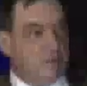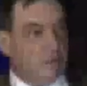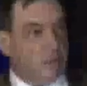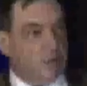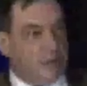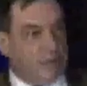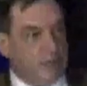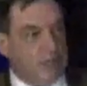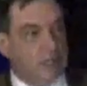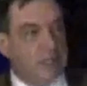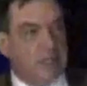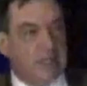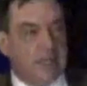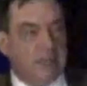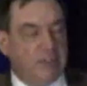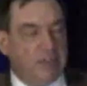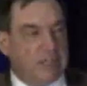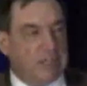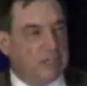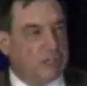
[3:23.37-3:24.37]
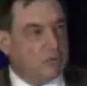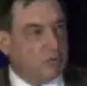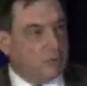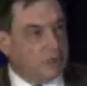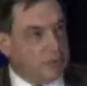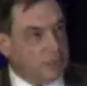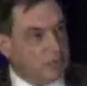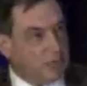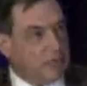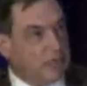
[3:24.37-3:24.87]
I think it's
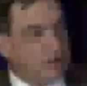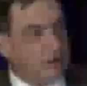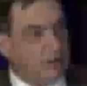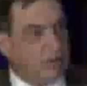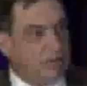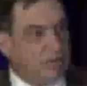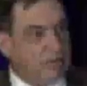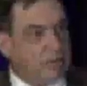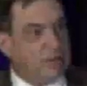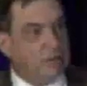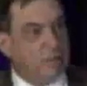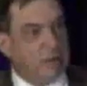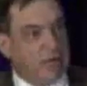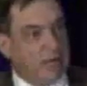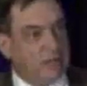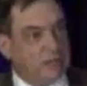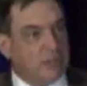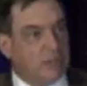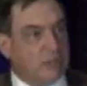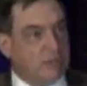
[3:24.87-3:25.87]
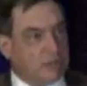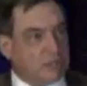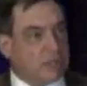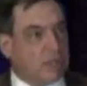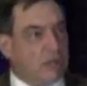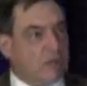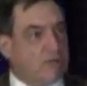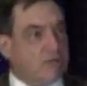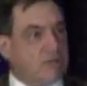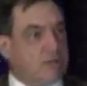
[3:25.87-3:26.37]
within 150 miles of those
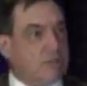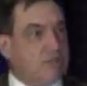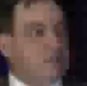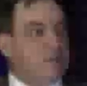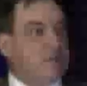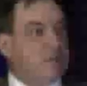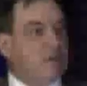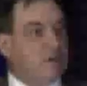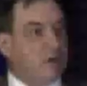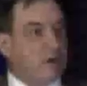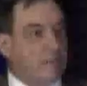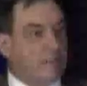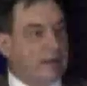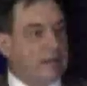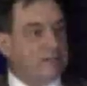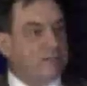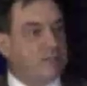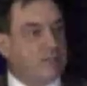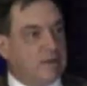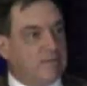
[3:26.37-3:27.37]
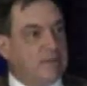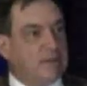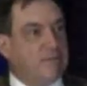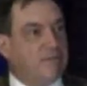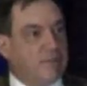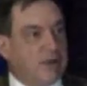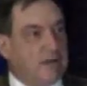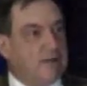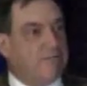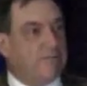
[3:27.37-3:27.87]
coasts are about
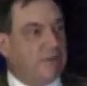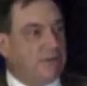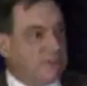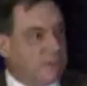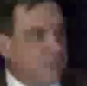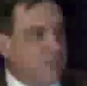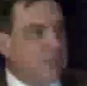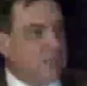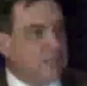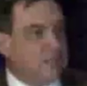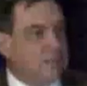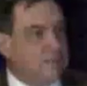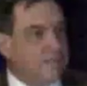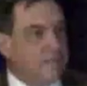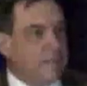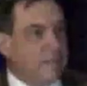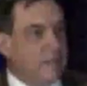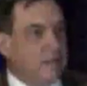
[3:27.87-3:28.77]
75%